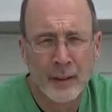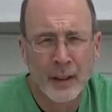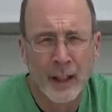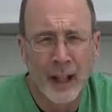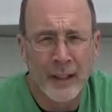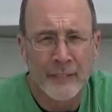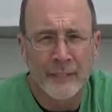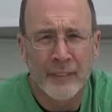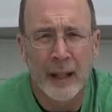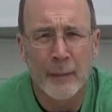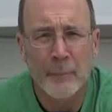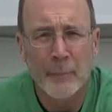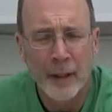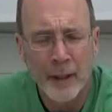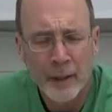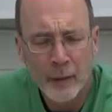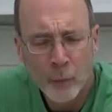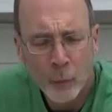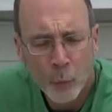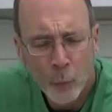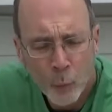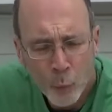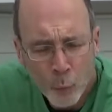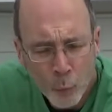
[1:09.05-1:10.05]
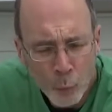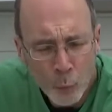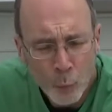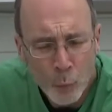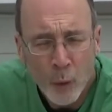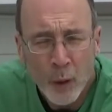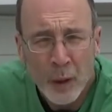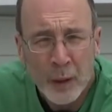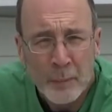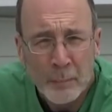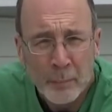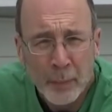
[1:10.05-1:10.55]
I've got my
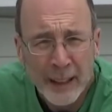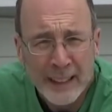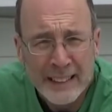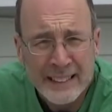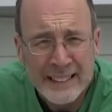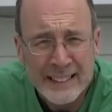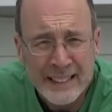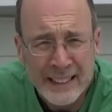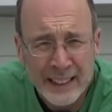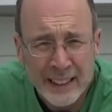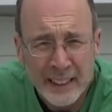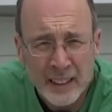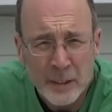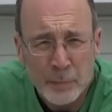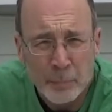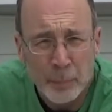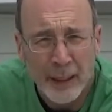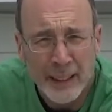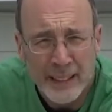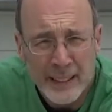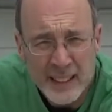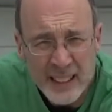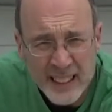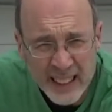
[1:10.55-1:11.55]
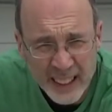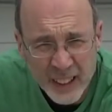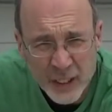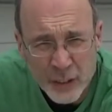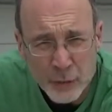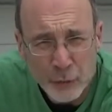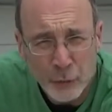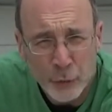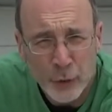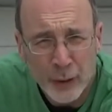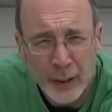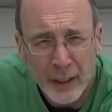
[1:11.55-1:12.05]
1 by 6 by 6
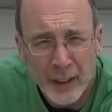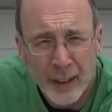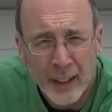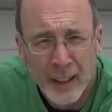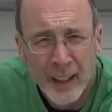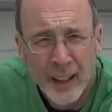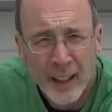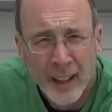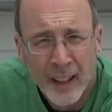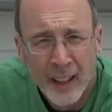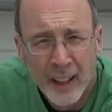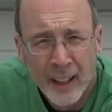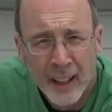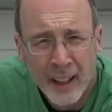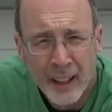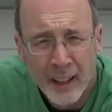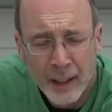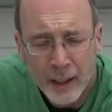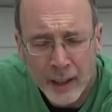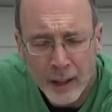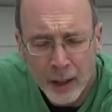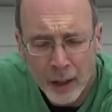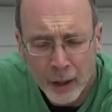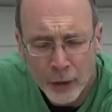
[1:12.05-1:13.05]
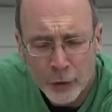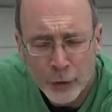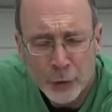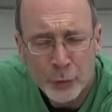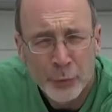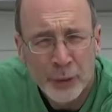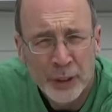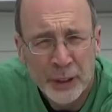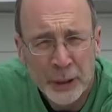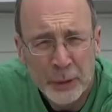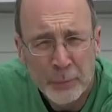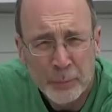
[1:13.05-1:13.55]
foot
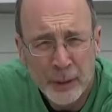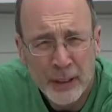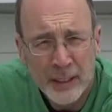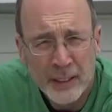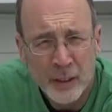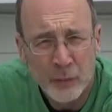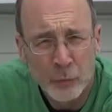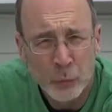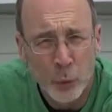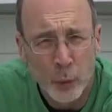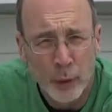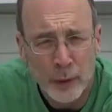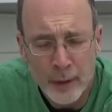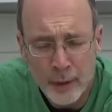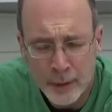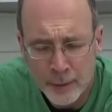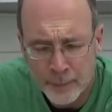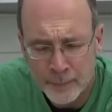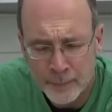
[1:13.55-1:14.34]
untreated piece of wood,